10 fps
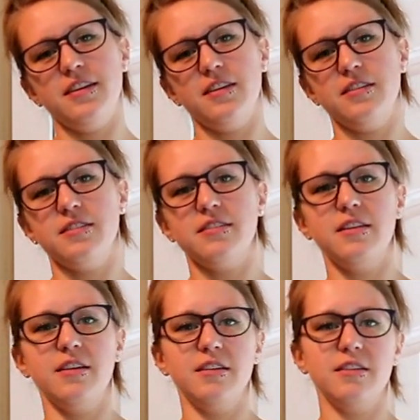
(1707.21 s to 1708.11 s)

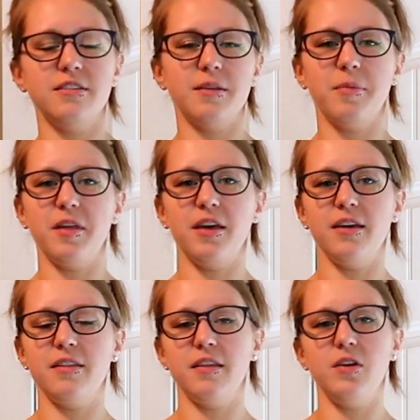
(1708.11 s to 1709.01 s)
is
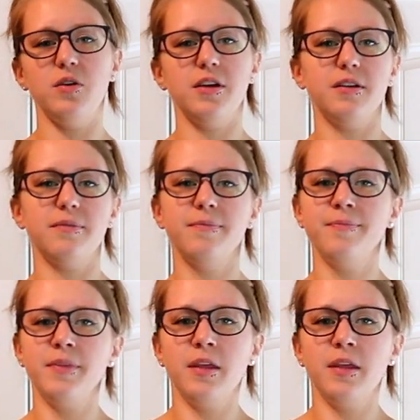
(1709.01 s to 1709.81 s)
something that you can